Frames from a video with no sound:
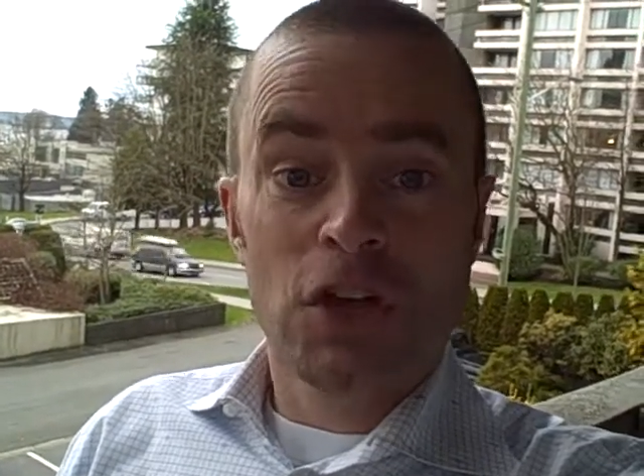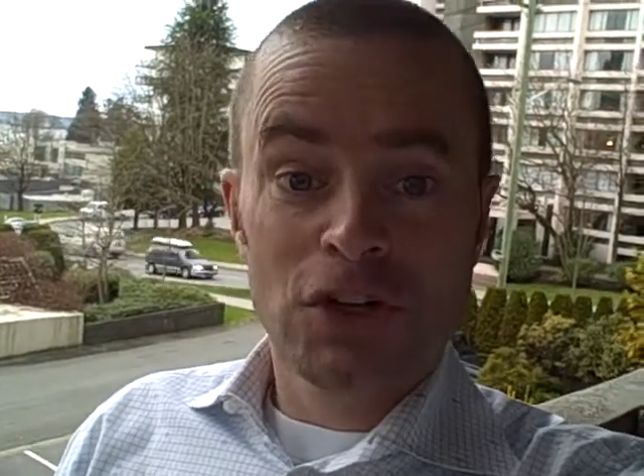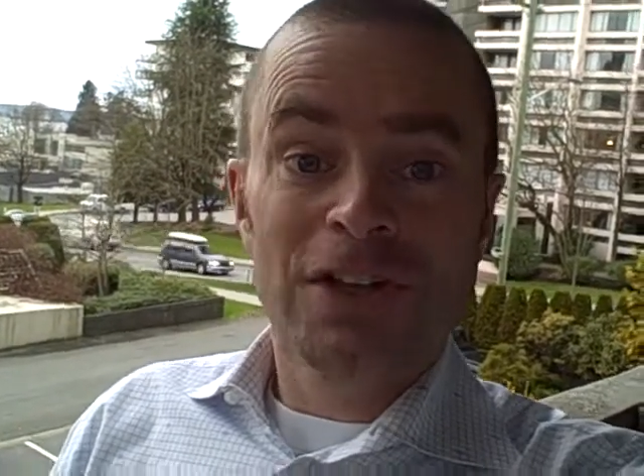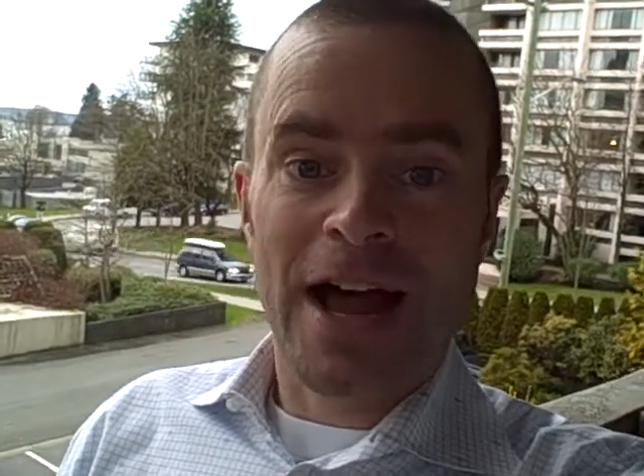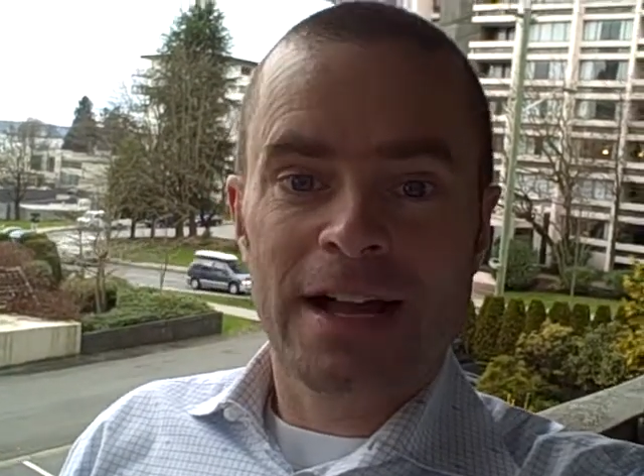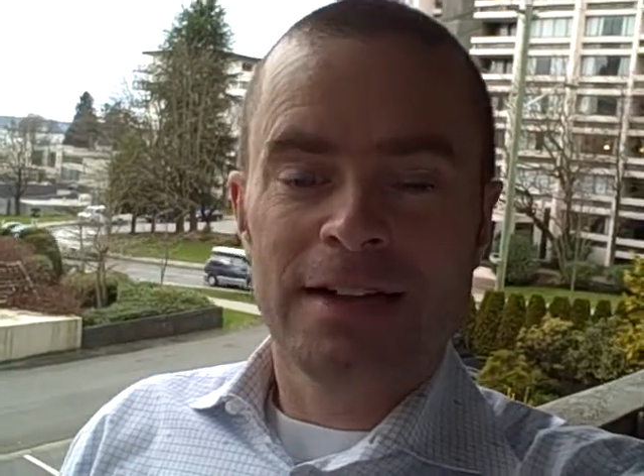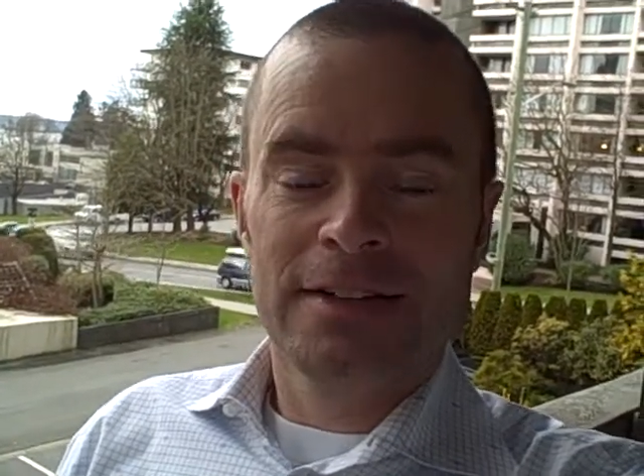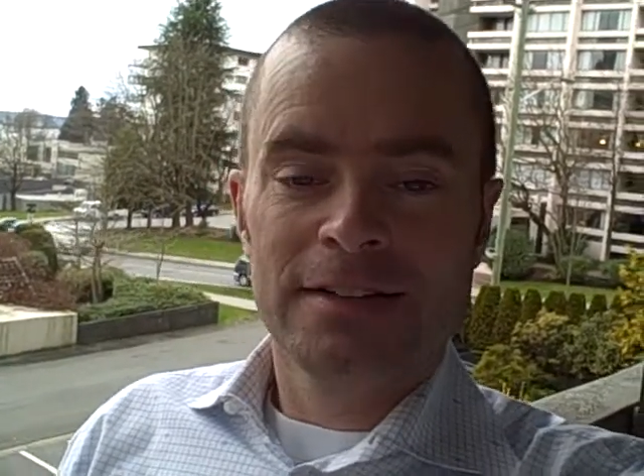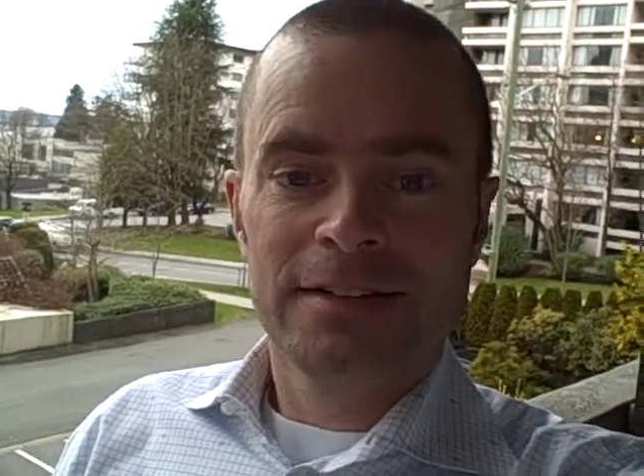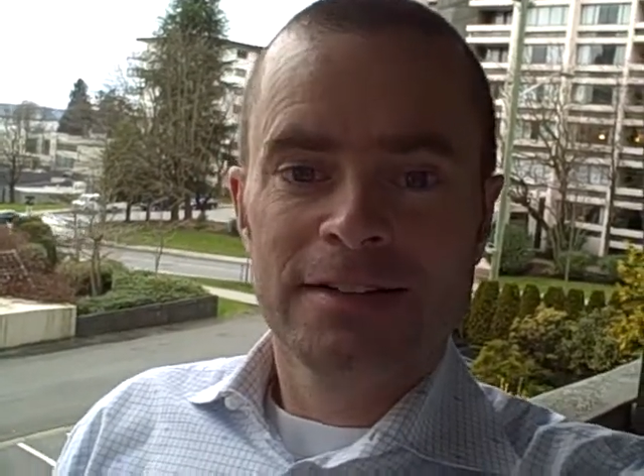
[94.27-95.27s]
Good luck.
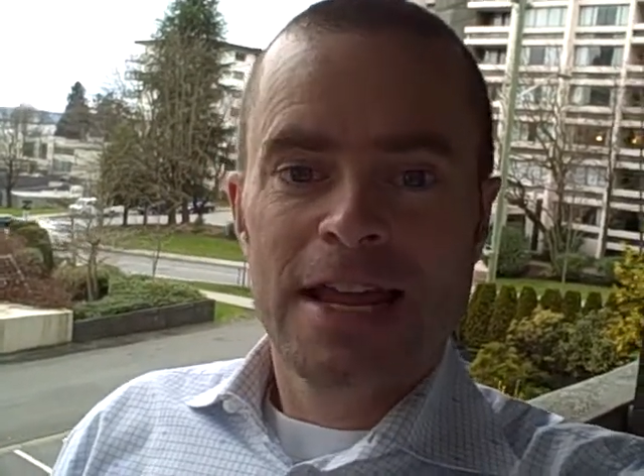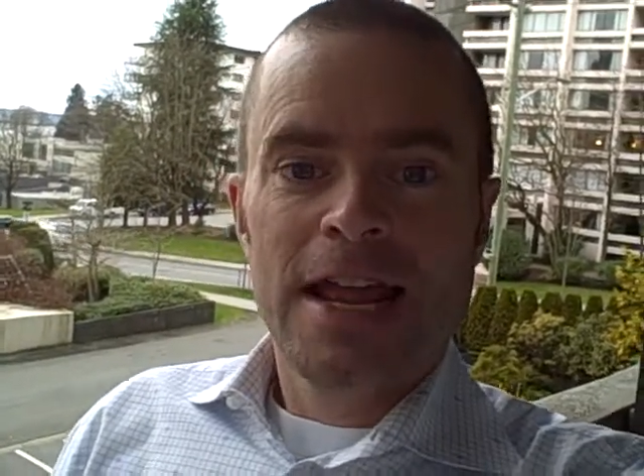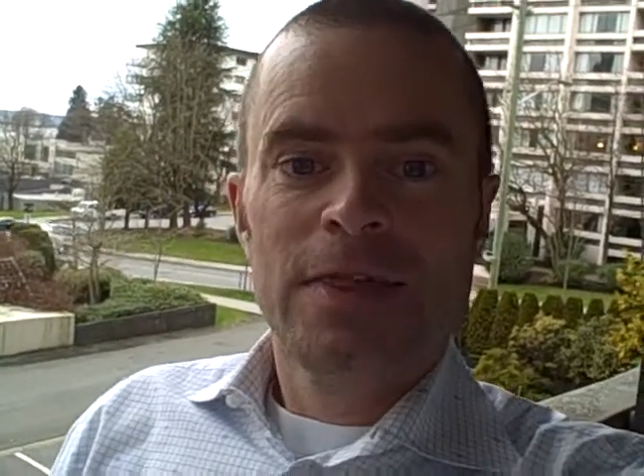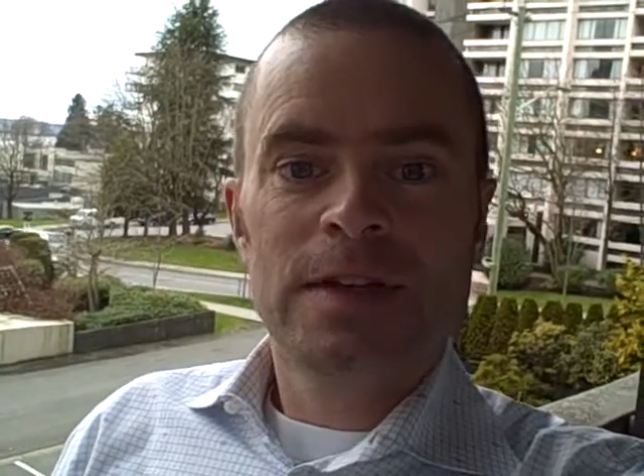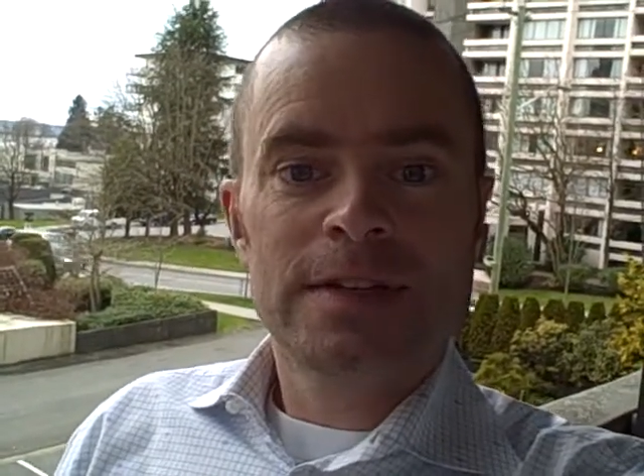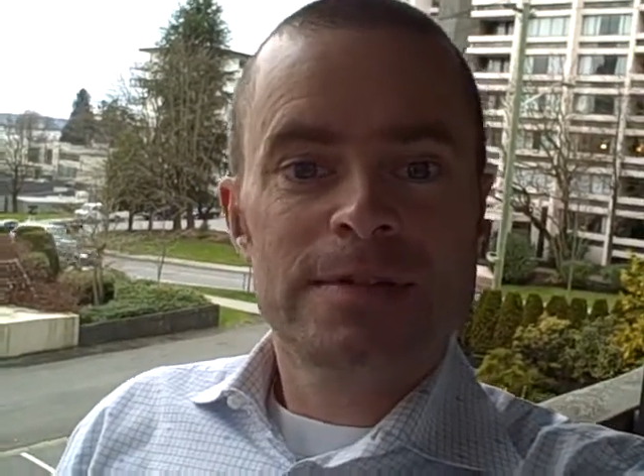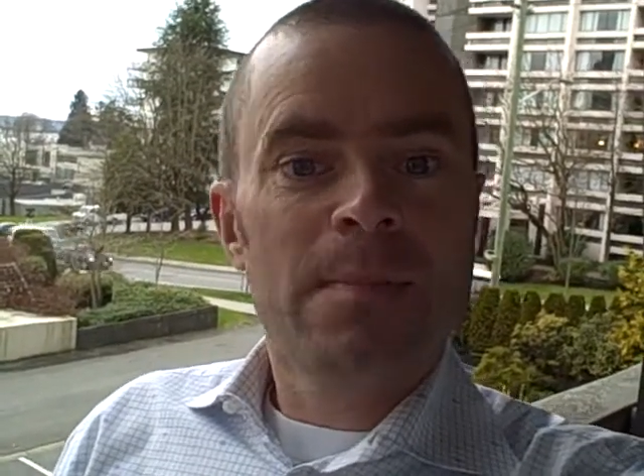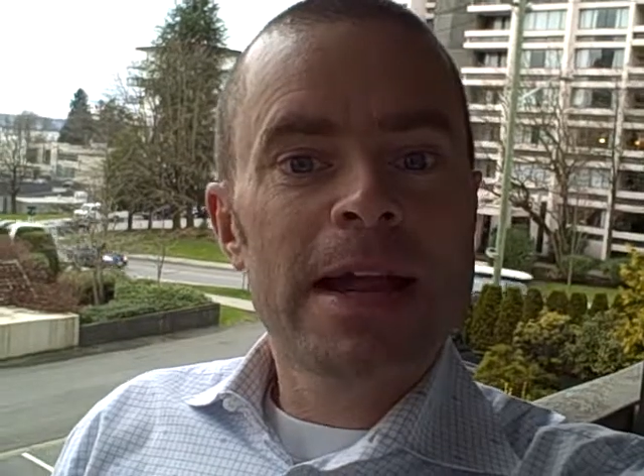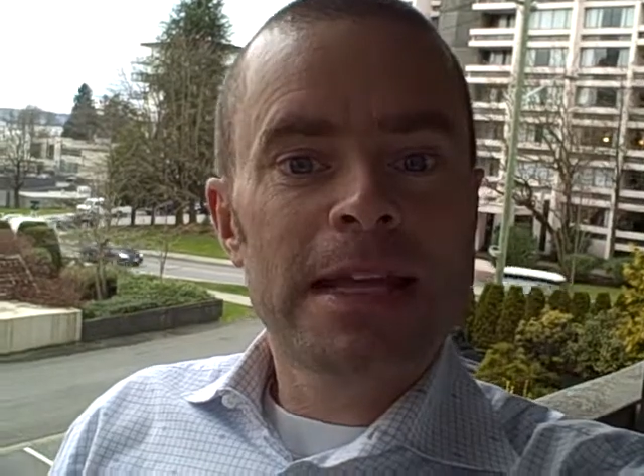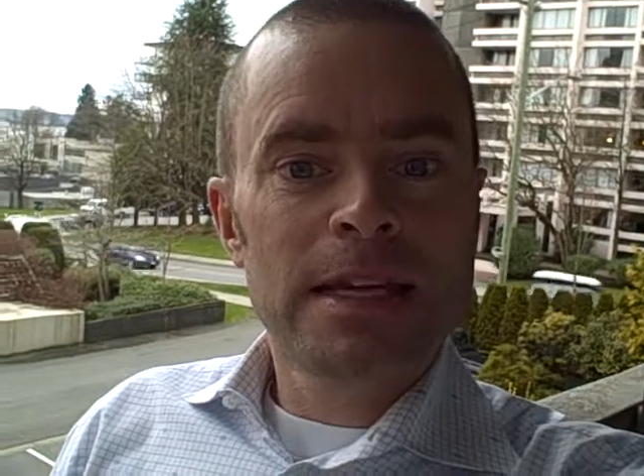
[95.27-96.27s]
This is Mike